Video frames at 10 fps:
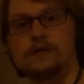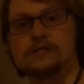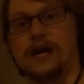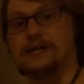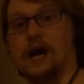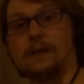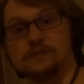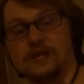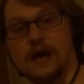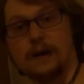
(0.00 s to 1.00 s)
the exact
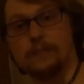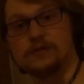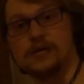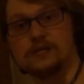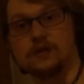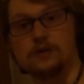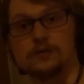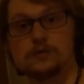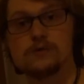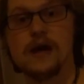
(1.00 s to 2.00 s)
opposite happens as it goes
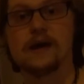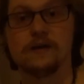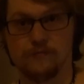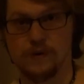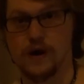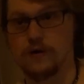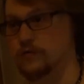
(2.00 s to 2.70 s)
to negative pi over